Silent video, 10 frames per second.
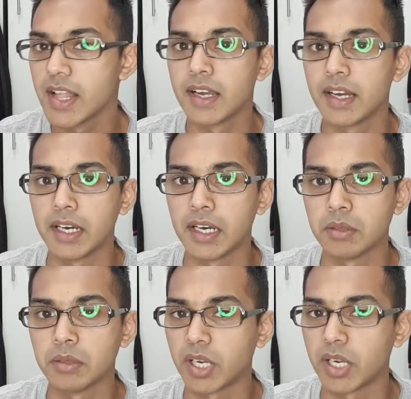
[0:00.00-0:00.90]

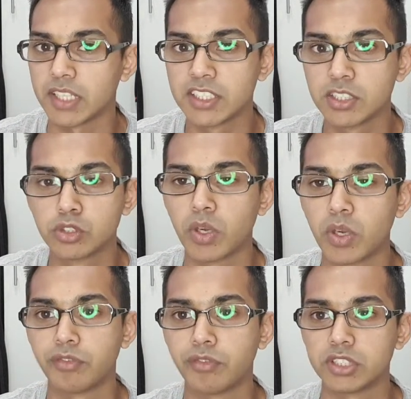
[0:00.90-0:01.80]
But I didn't want to
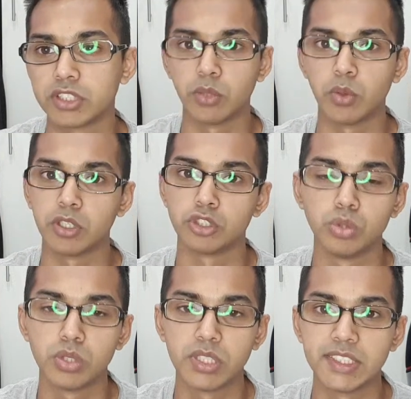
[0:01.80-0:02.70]
force anyone to do
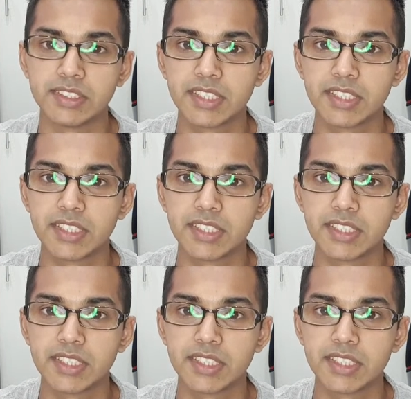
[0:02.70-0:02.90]
things.